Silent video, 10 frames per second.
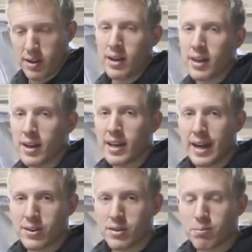and get a
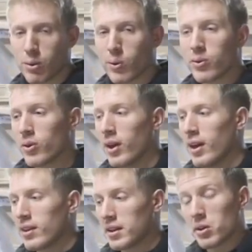gallon of both,
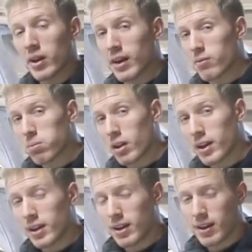then you'll have
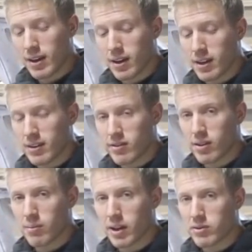plenty and
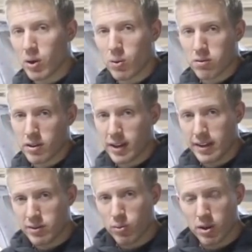some left over in
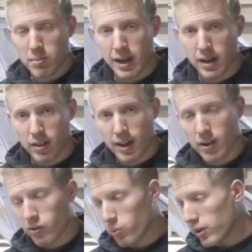case you want to paint anything
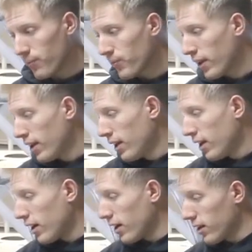else with it.
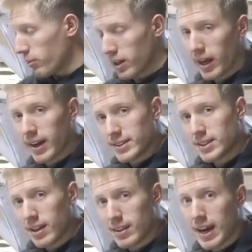But like I
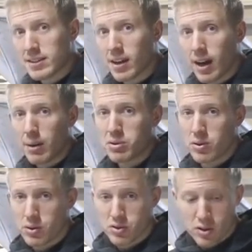said, that's
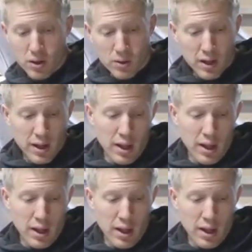optional. So